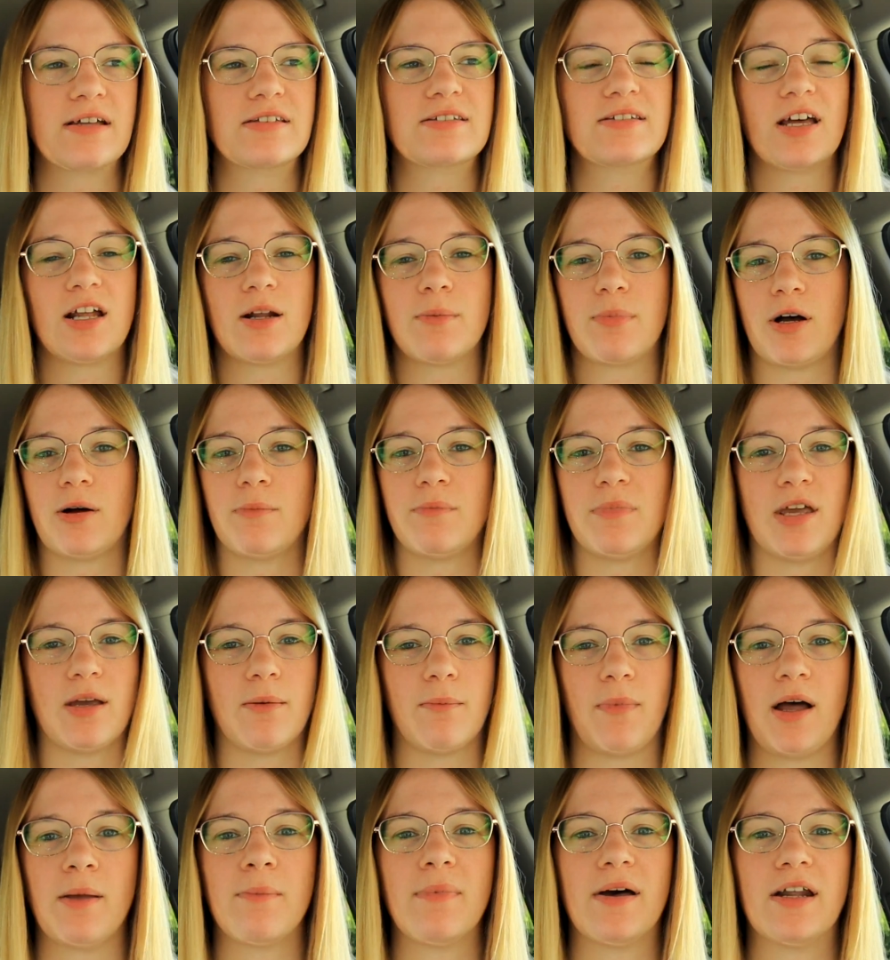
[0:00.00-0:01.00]
It's not about me
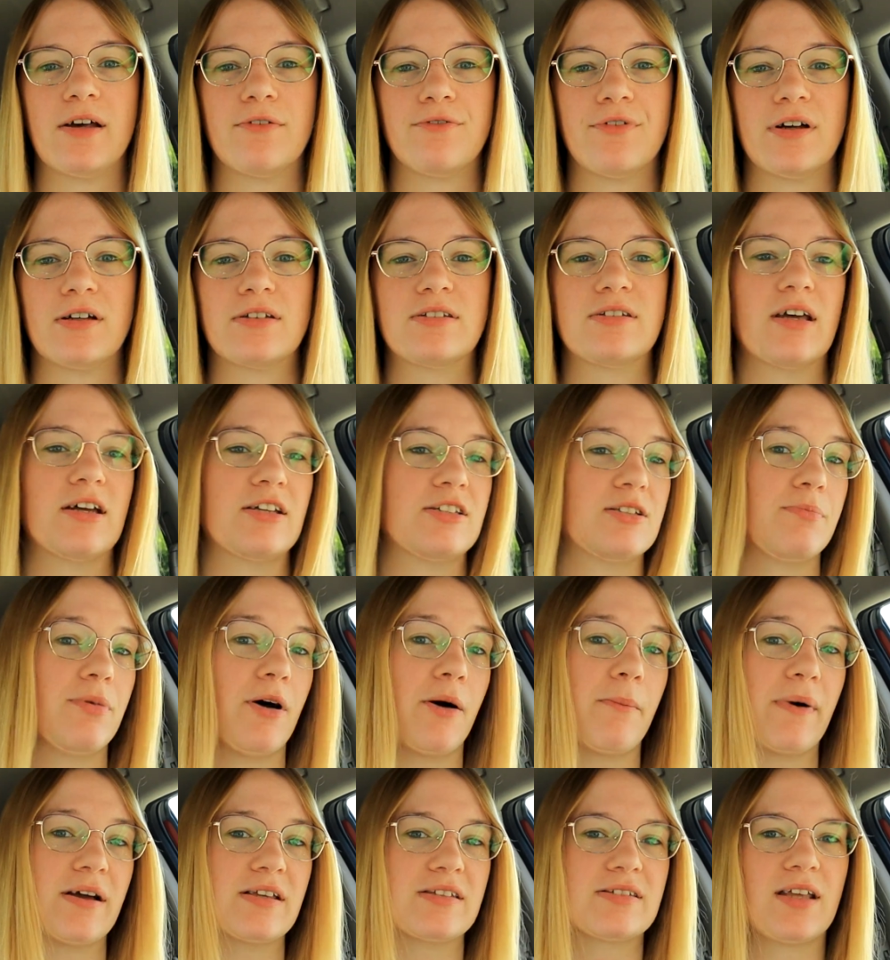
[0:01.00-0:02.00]
and my benefits, it's
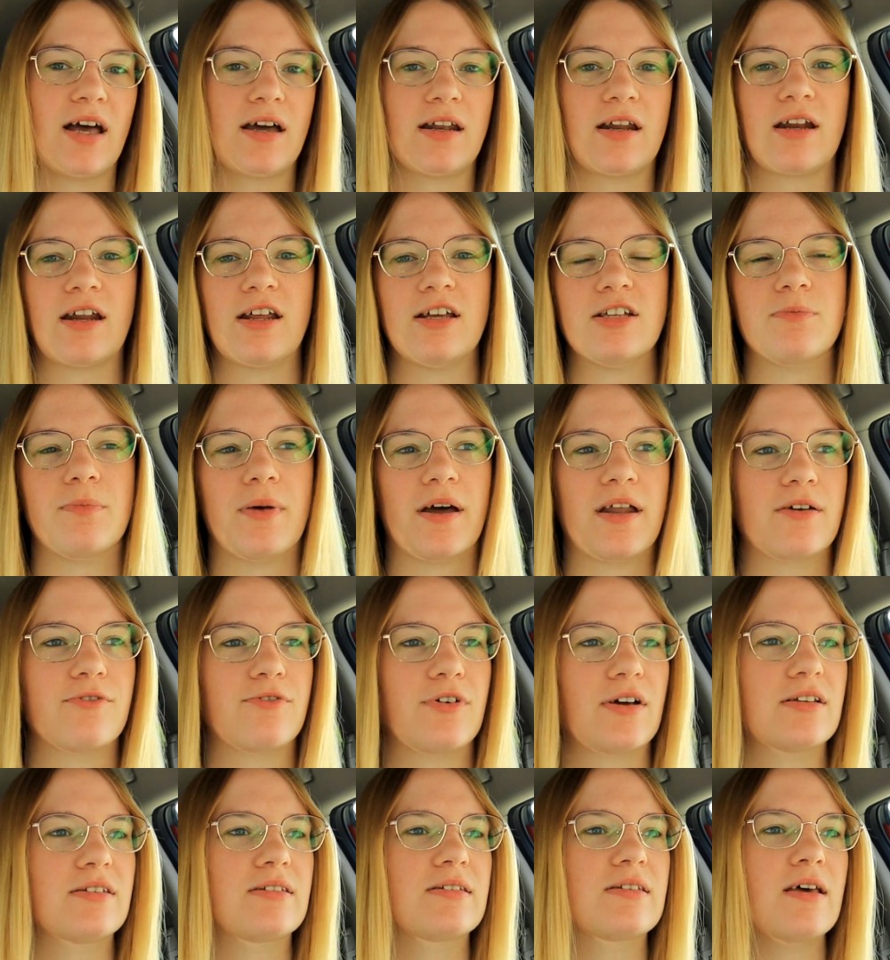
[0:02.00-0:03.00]
about my son and his
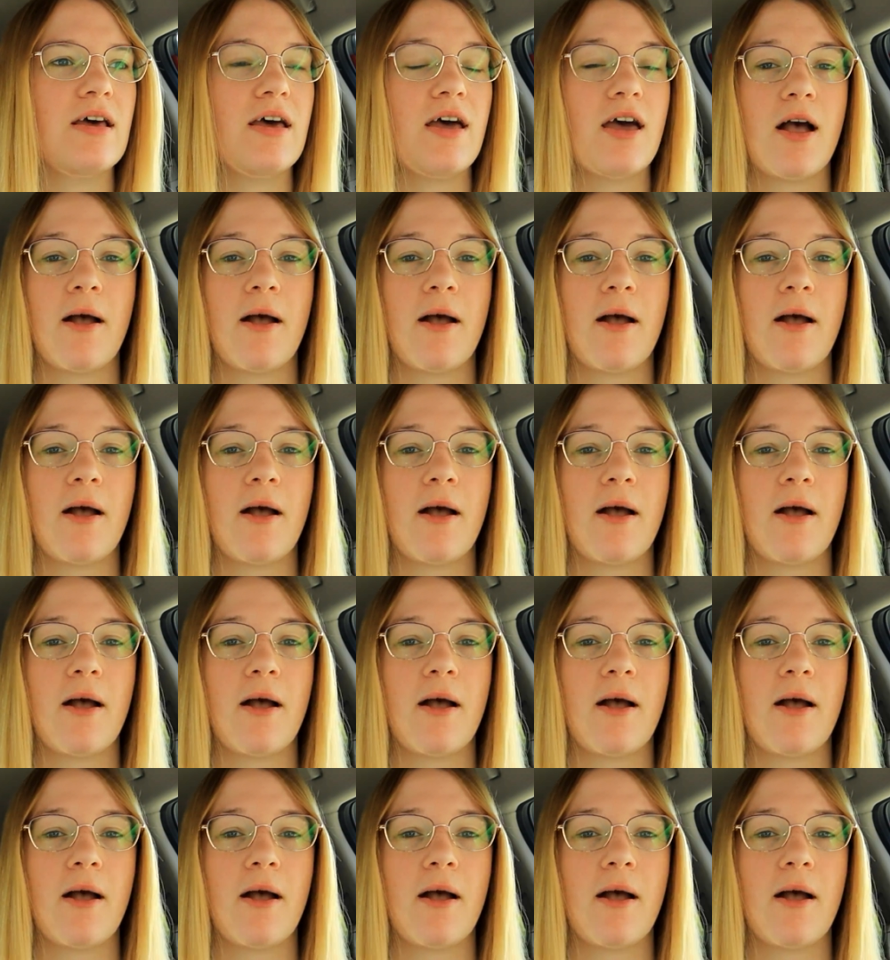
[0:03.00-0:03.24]
benefits.